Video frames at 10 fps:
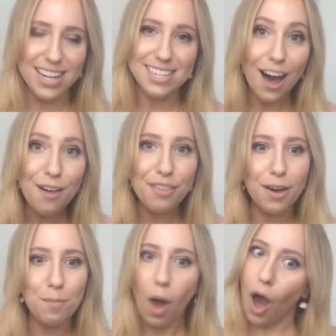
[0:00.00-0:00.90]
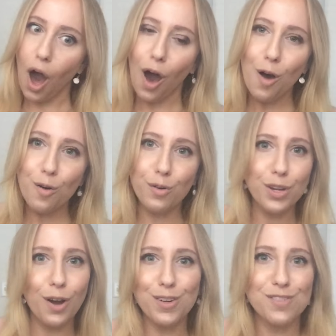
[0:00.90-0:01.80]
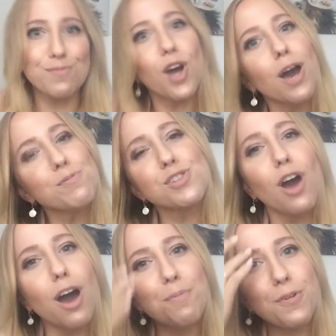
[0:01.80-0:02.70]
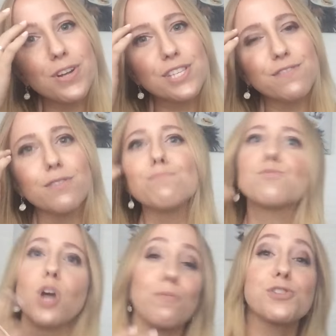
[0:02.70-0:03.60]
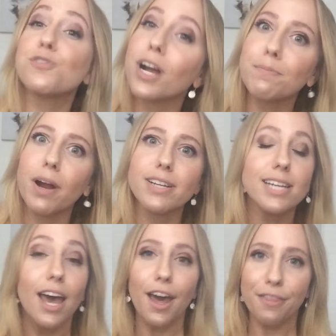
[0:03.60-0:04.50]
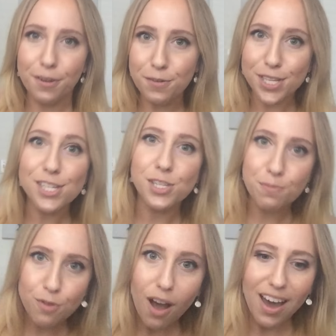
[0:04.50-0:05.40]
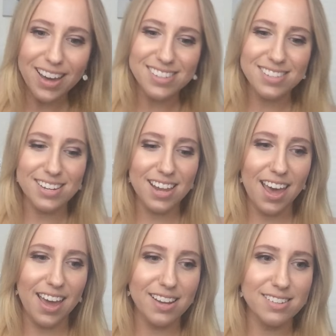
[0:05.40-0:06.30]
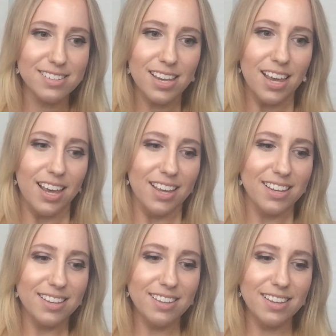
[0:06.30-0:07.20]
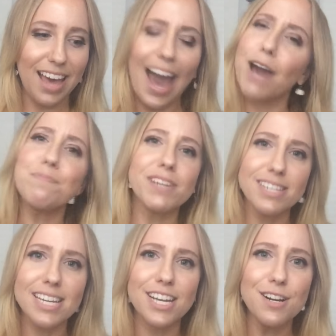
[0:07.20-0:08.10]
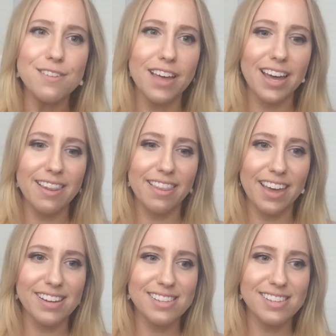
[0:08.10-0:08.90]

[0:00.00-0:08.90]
And I tell them, oh, you know, it's from Topshop or it's from Shoppers Drug Mart, they're really surprised and happy to hear that,